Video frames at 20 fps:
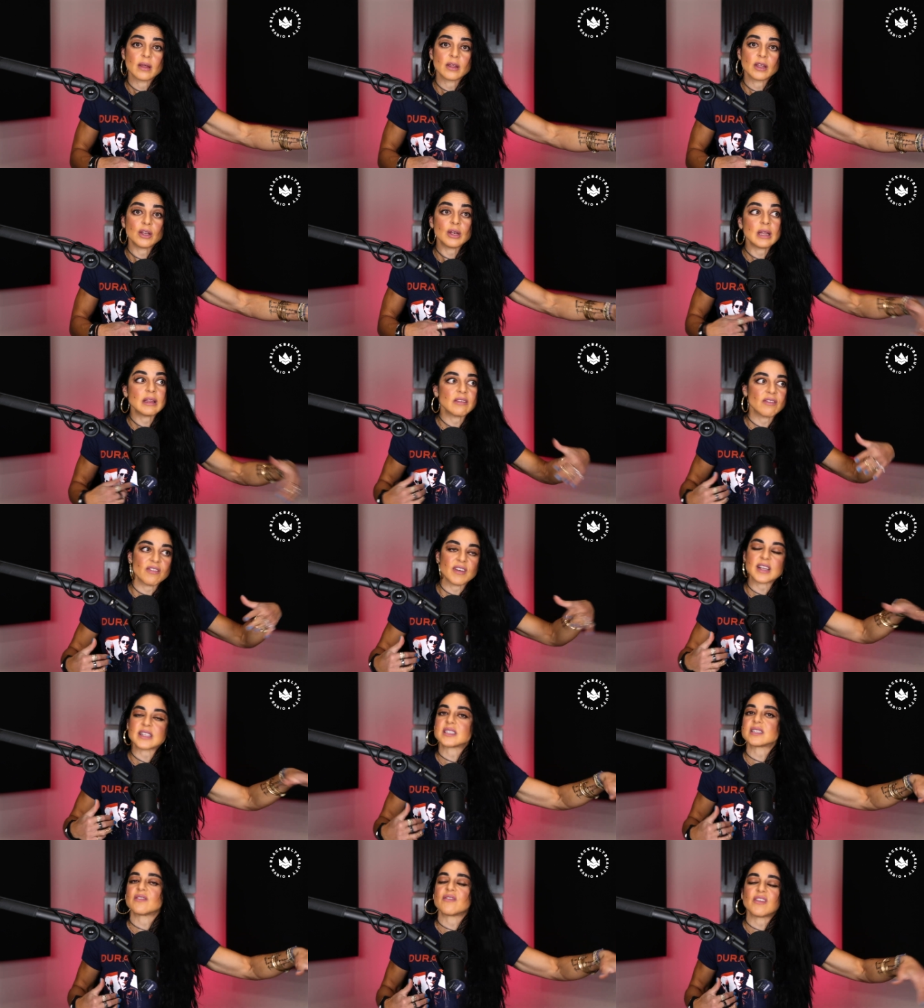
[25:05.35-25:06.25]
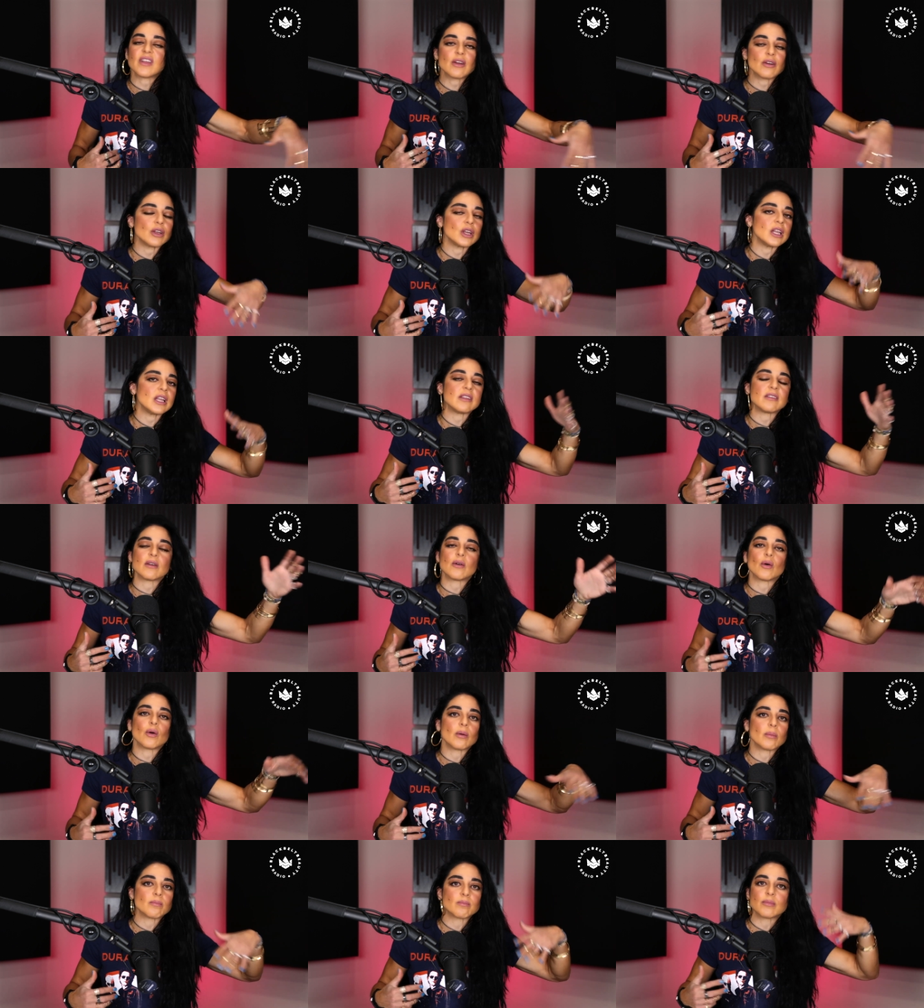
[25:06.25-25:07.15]
You need to face the fear. You need to,
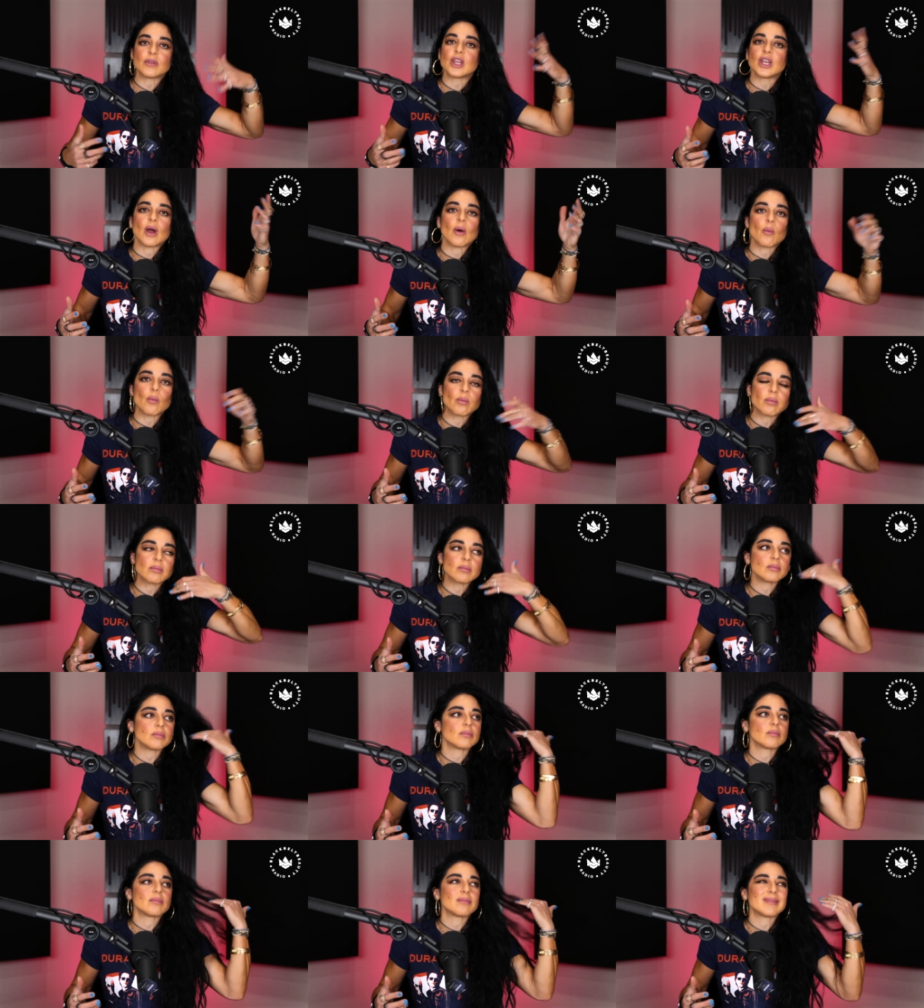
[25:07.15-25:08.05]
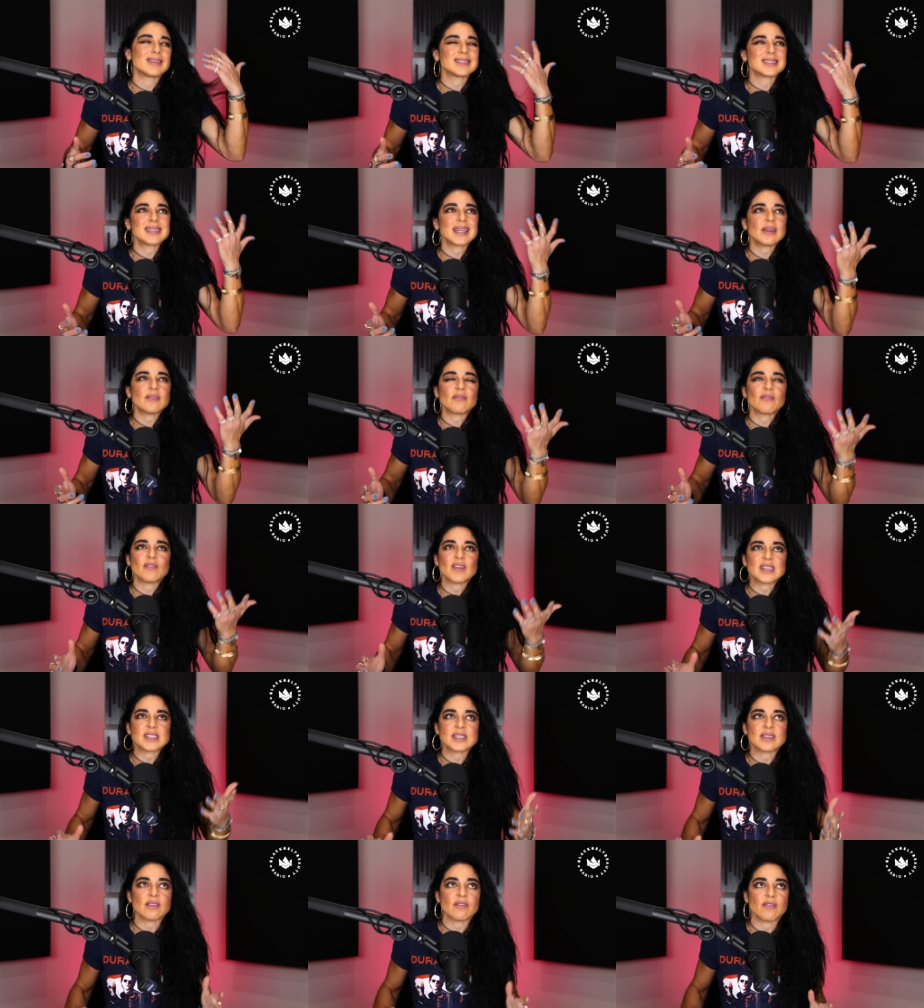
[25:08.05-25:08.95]
or, you know, it's not even
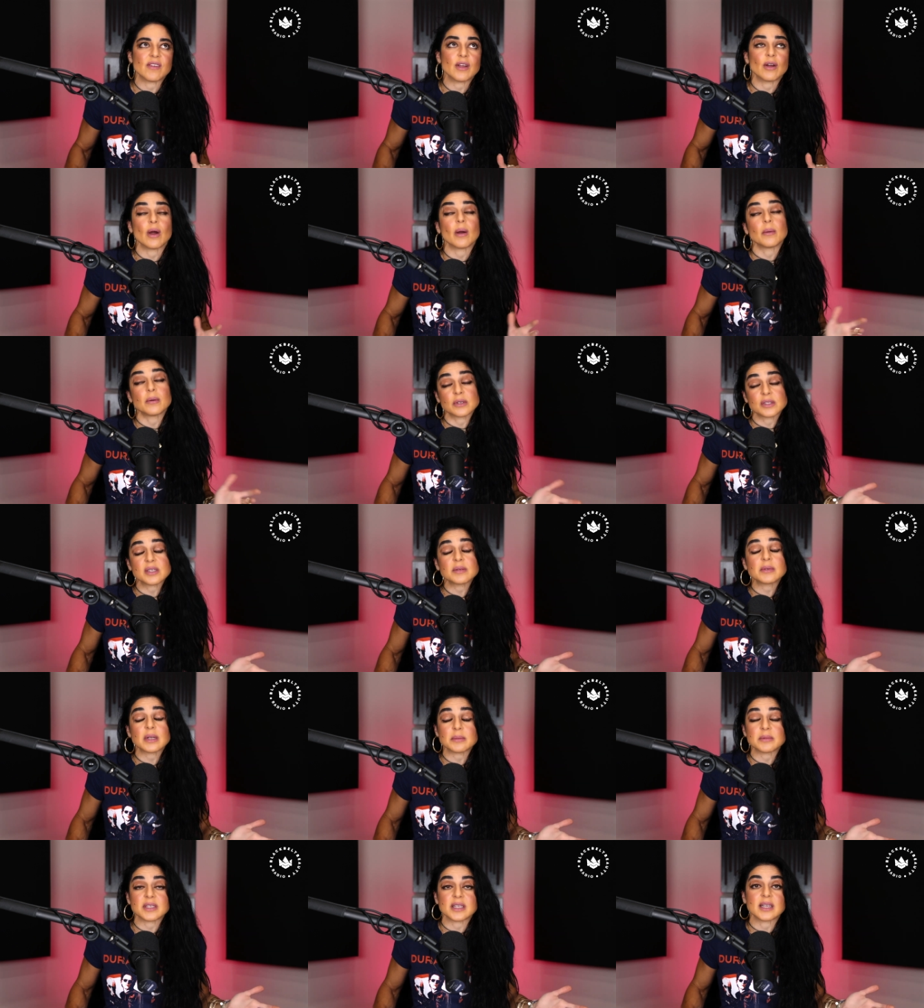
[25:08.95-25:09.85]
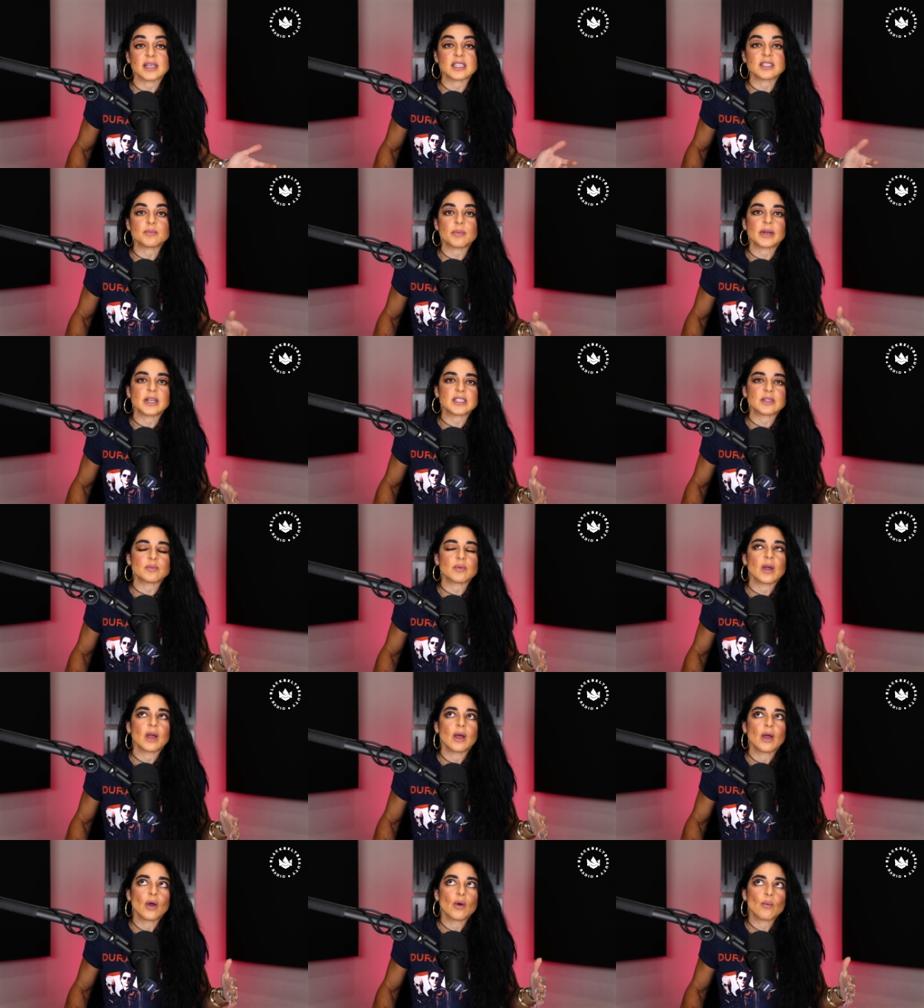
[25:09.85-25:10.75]
facing the fear, or sometimes it is, but it's
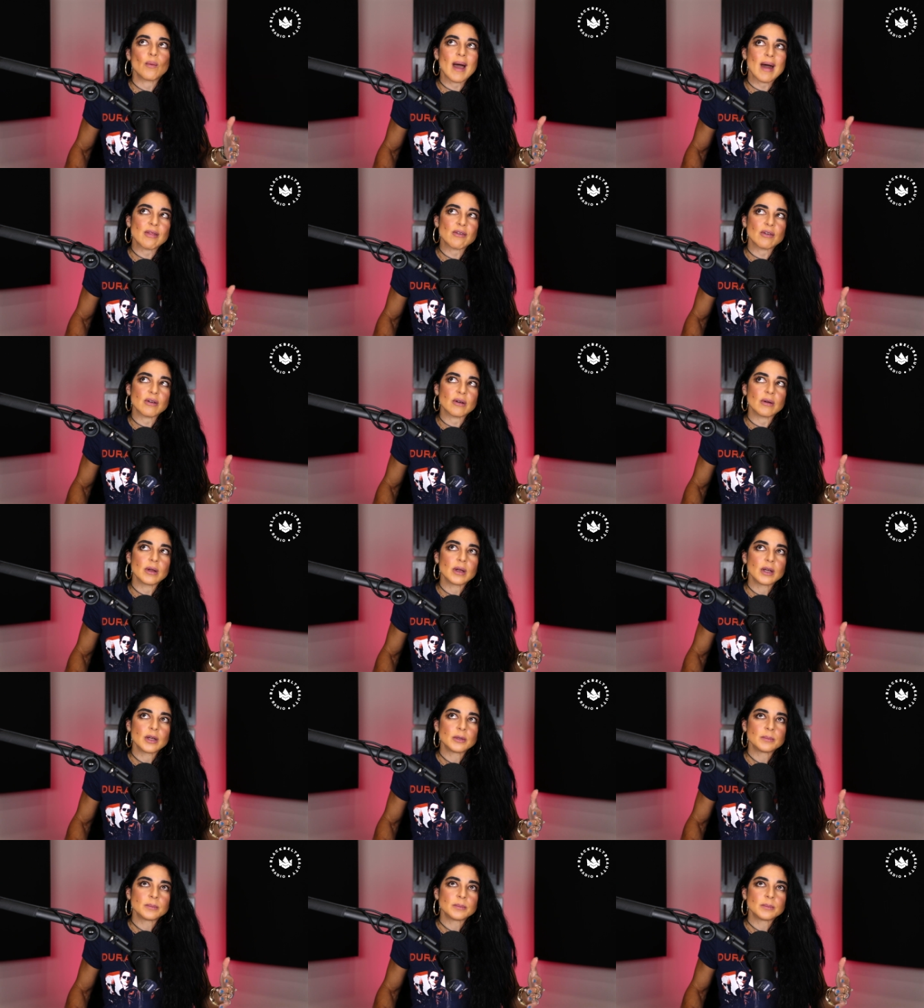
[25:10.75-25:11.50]
rather